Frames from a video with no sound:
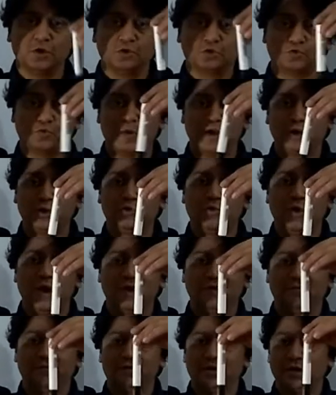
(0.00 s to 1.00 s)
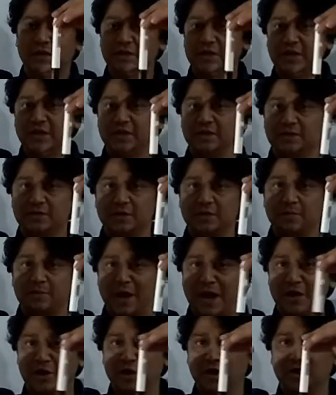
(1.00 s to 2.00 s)
So when you have these
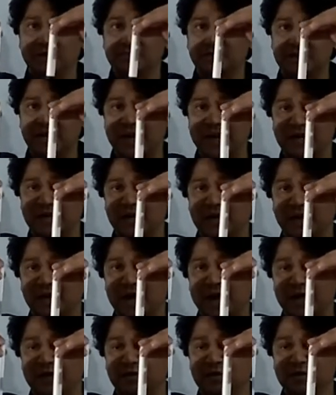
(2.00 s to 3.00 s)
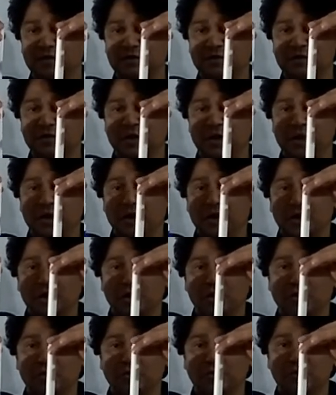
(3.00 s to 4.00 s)
pendulums connected like this,
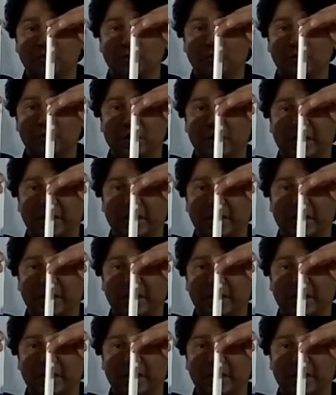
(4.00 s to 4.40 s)
you